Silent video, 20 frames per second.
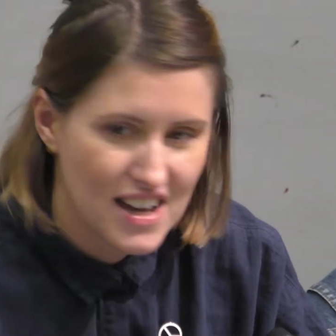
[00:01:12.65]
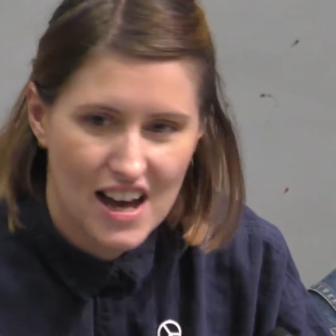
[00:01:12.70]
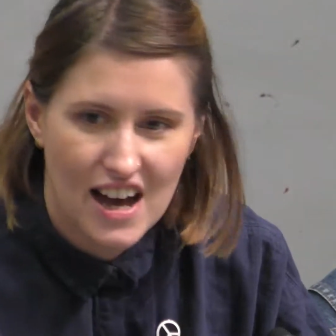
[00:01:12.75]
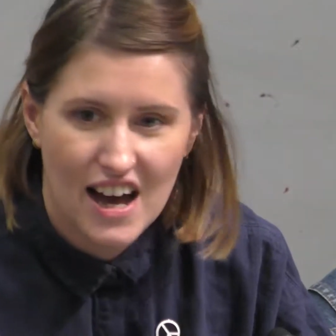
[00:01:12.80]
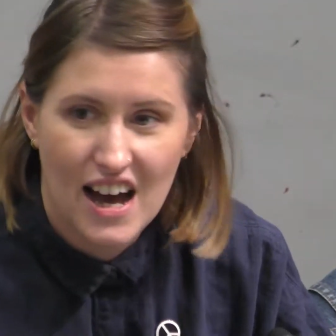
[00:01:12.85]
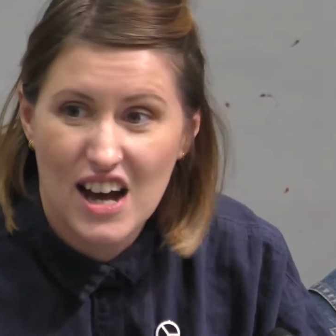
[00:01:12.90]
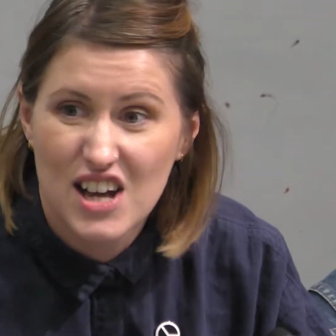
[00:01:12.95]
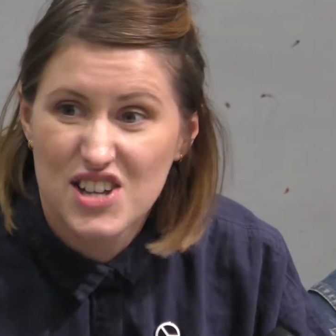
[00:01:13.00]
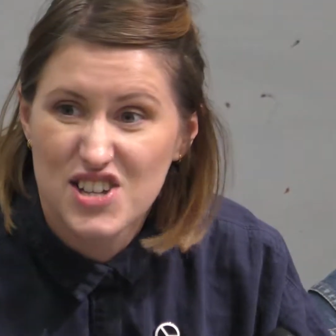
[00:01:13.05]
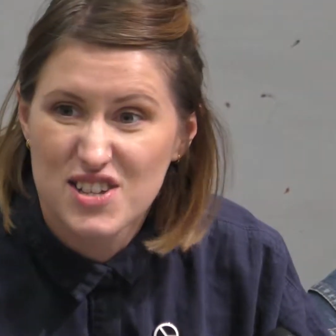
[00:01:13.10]

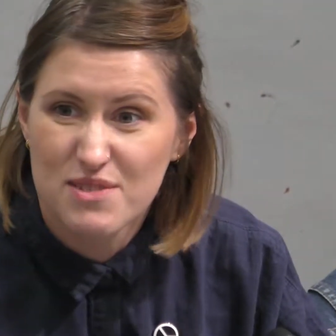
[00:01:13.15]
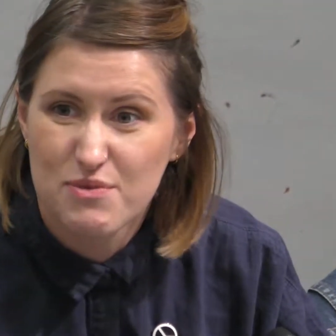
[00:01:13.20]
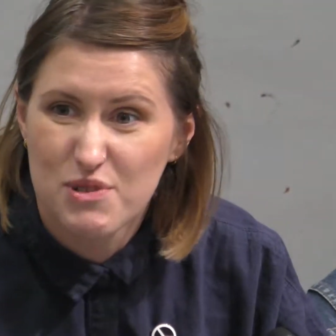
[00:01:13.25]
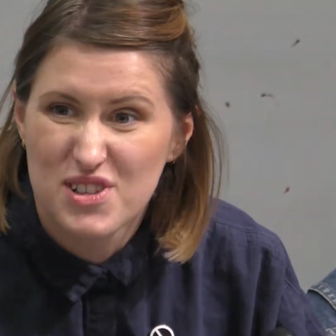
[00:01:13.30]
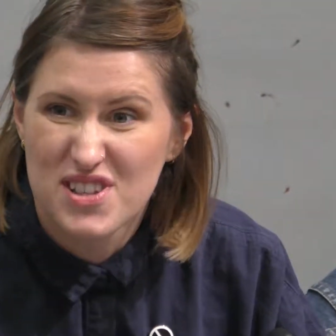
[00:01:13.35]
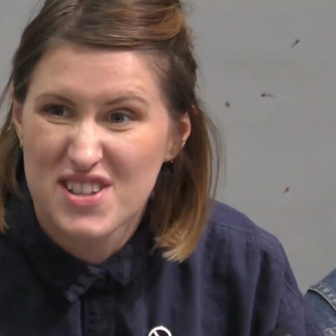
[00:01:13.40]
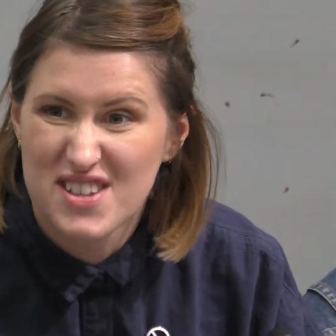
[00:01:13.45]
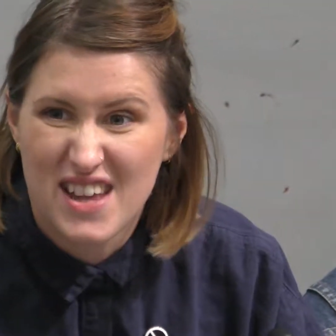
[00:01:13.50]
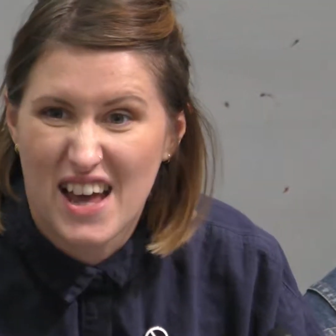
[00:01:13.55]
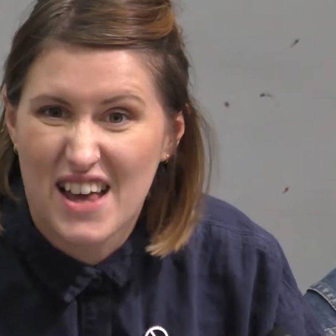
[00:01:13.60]
I just
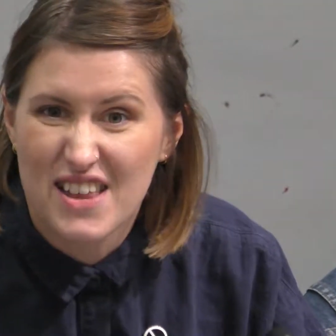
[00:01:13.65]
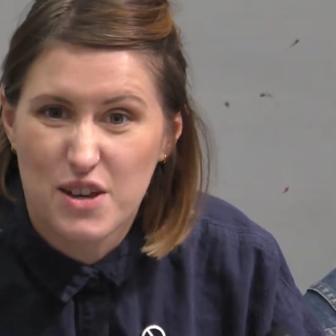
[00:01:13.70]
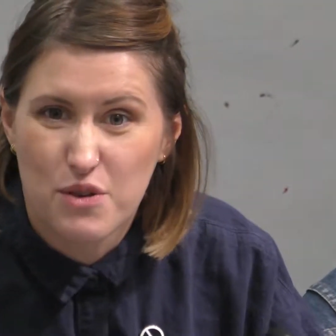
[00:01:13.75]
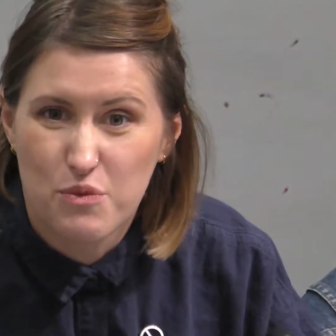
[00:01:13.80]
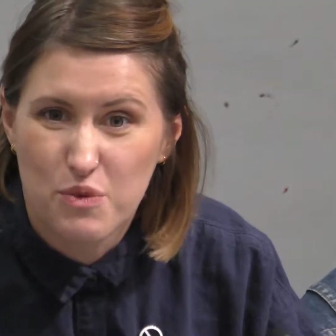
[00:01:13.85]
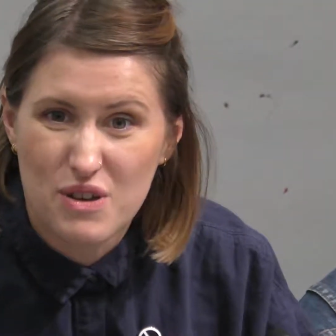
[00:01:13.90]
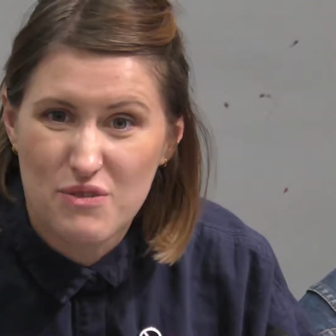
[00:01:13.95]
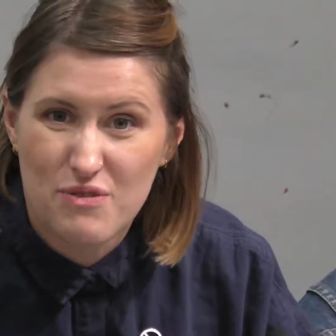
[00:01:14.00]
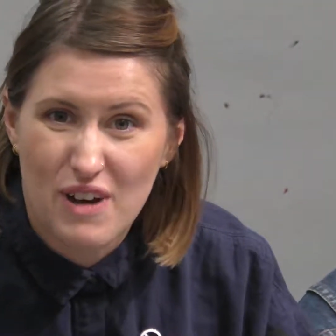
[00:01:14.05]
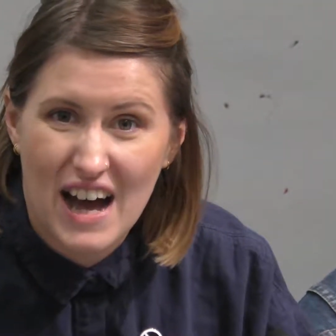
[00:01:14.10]
want to say
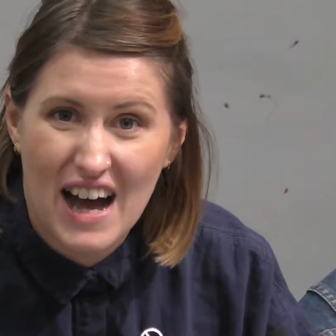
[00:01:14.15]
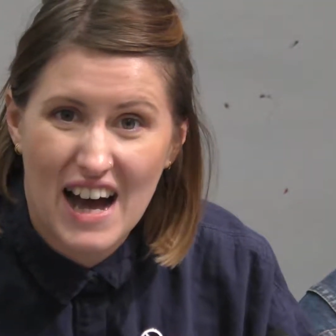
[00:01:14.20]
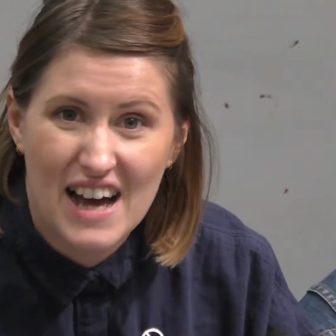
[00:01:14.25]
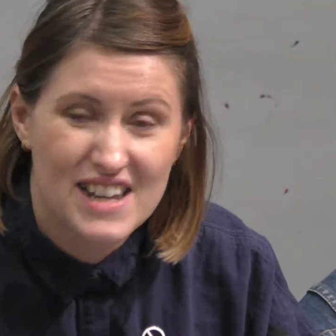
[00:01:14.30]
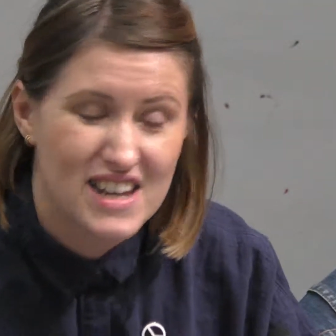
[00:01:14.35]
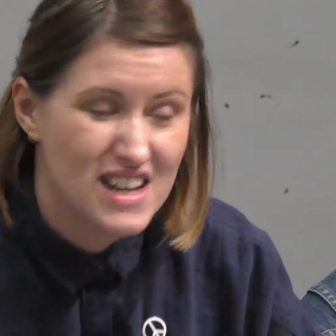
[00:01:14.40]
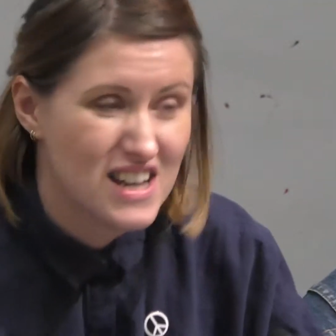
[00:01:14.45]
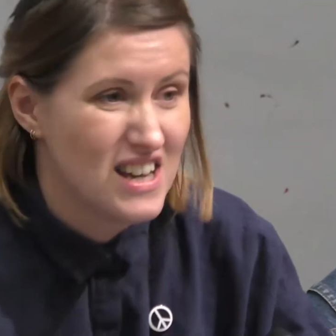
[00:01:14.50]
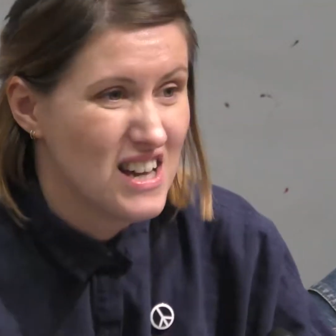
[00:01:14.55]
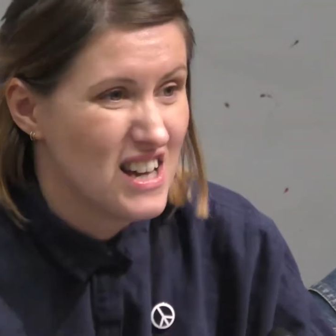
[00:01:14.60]
that we've had
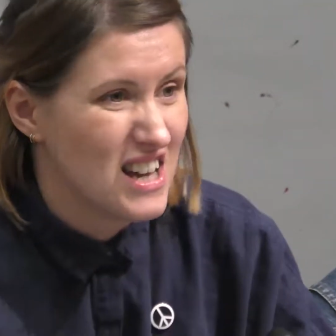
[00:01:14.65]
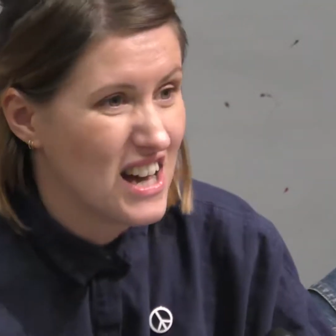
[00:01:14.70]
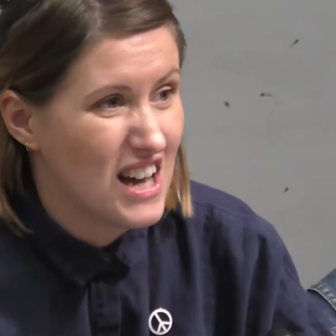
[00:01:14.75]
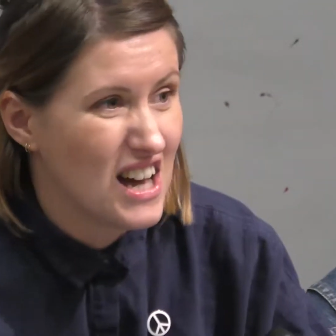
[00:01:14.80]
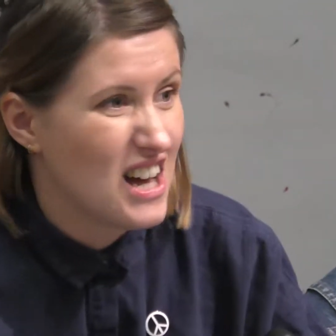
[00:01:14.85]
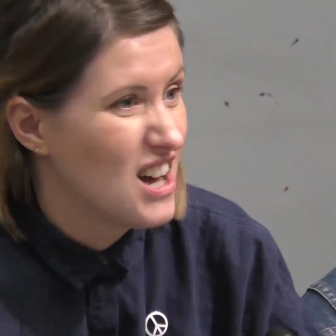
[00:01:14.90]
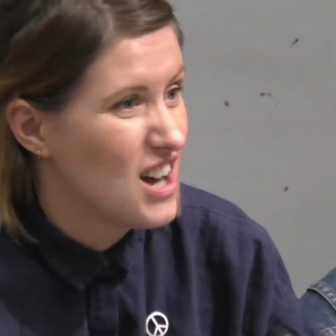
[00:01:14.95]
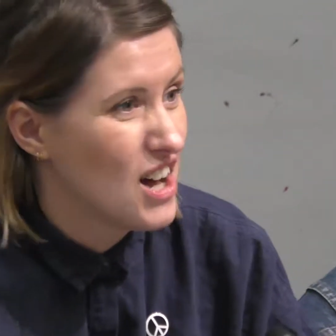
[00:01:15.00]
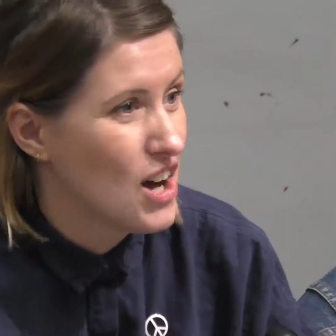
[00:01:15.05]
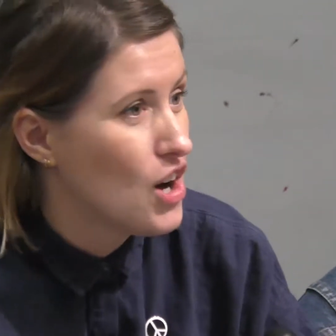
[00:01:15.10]

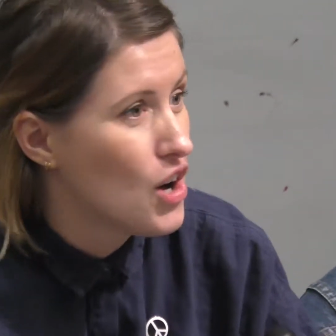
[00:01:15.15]
a